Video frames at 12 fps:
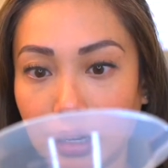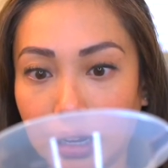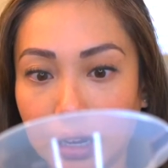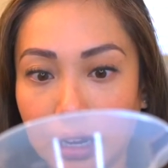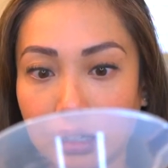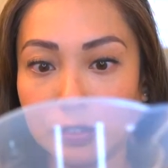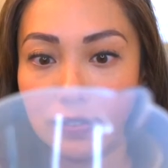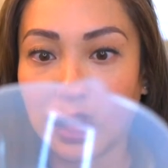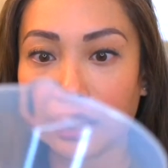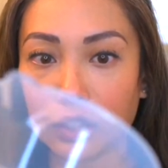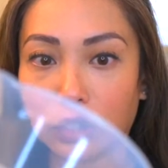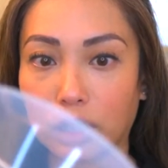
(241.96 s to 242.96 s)
I guess,
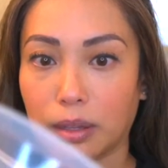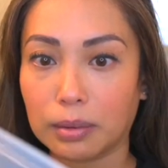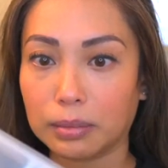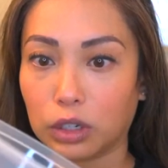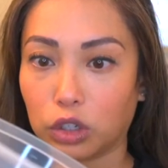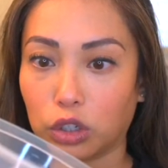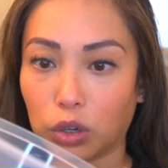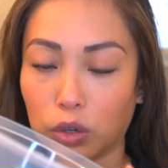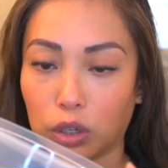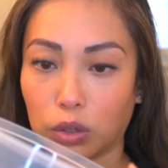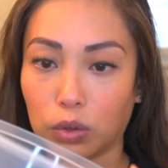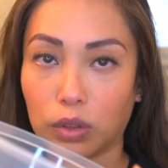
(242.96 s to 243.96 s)
values on them to show
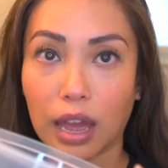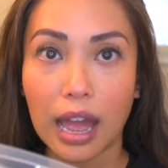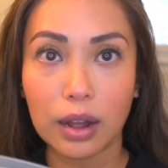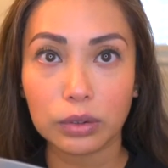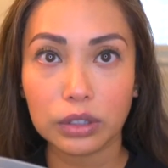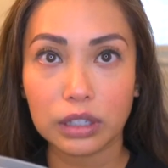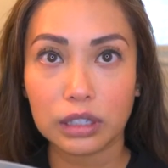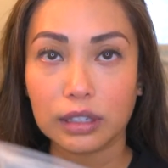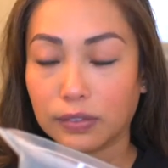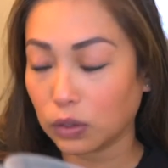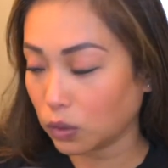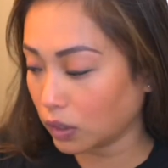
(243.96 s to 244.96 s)
you the ounces
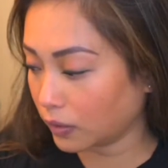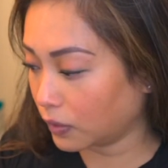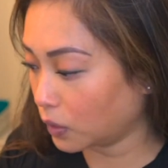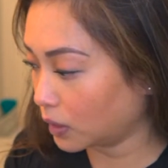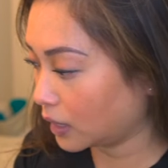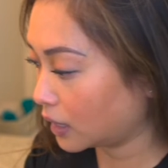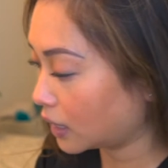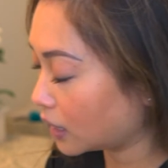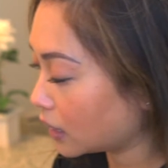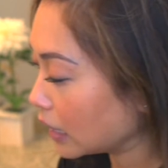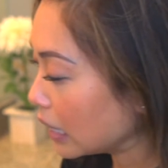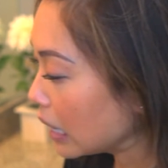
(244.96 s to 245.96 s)
if you need
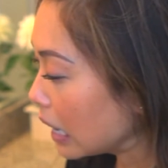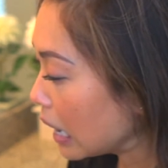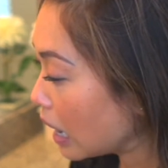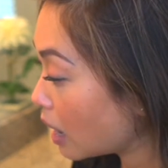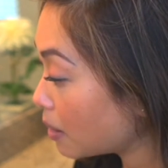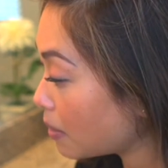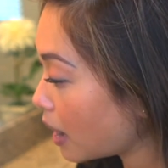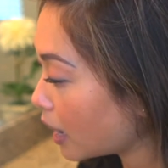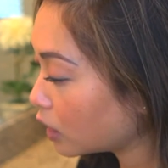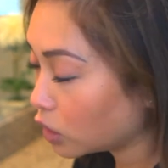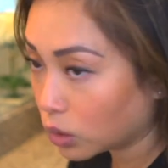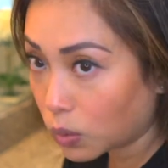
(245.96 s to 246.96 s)
it.
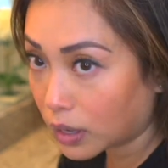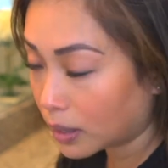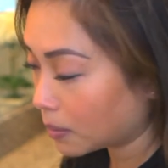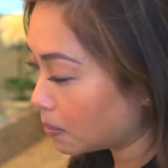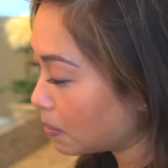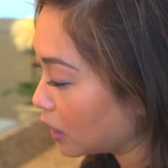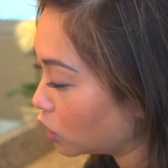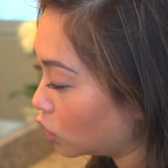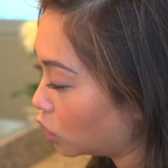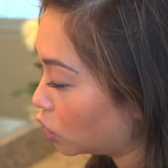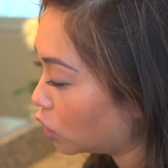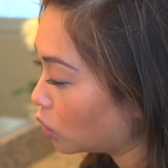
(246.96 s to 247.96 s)
I do want to
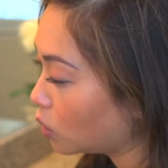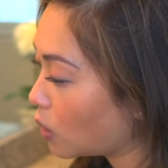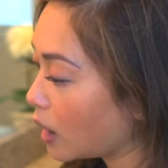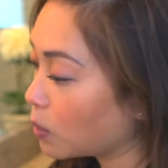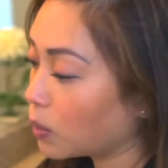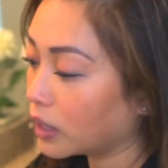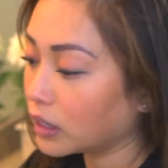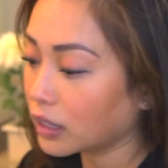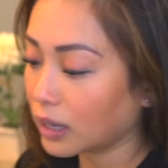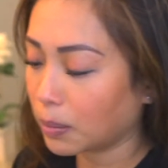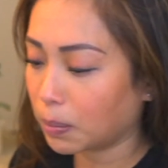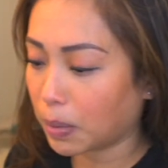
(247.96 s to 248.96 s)
mention too, I was
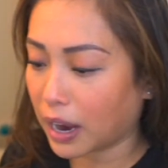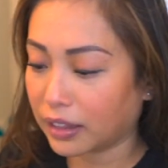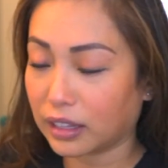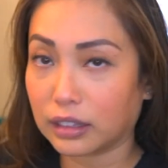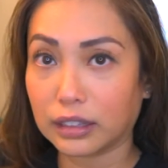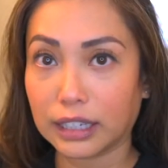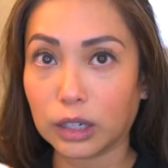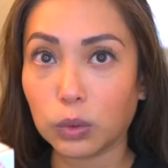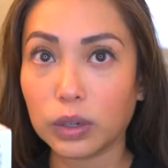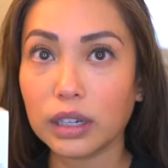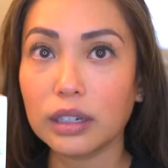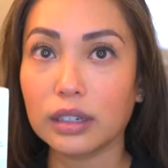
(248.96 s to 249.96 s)
gonna buy the
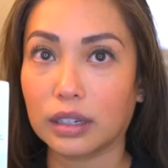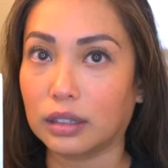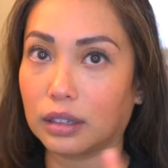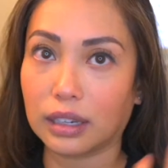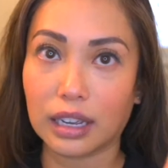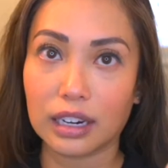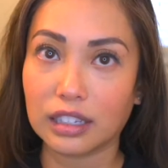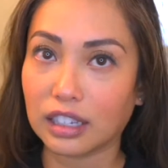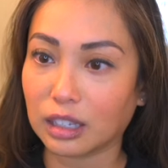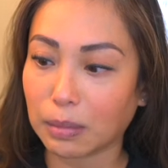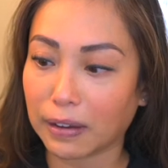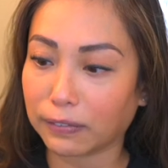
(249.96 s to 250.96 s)
liquid because again, this
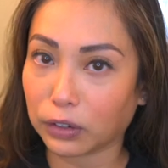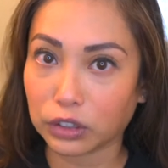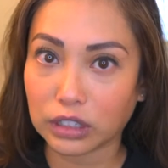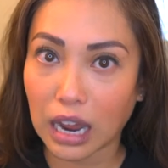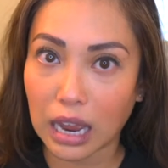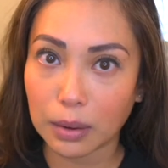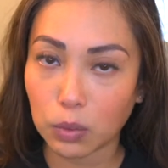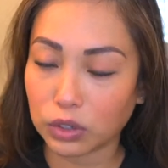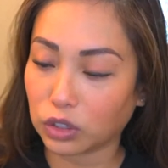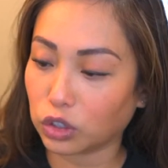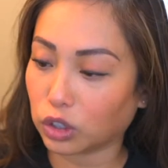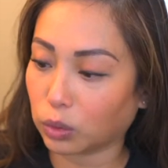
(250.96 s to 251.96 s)
is my first time,
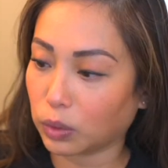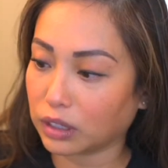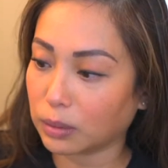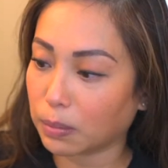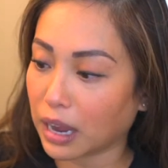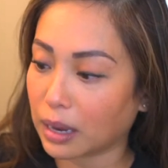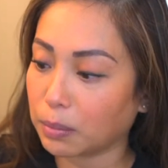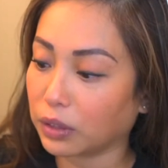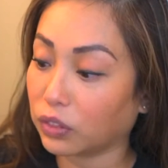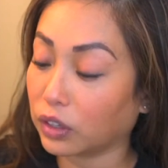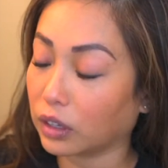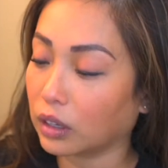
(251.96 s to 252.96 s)
wasn't sure what to buy,
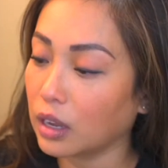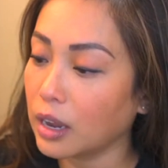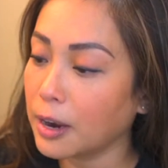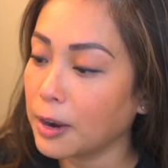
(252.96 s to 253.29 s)
but the